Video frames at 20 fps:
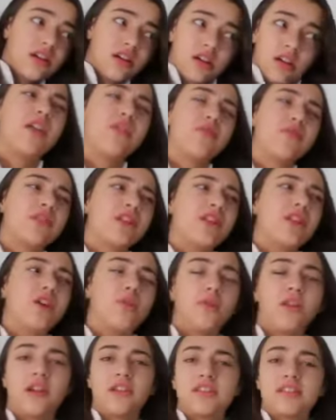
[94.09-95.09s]
I don't really
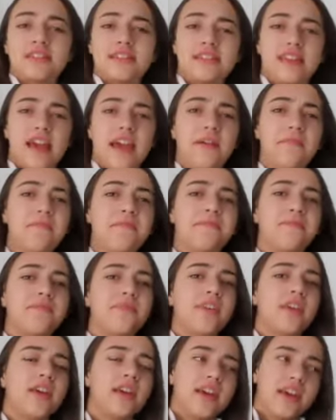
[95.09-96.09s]
know what else to say,
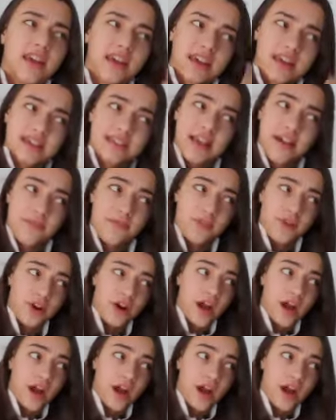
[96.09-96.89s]
except for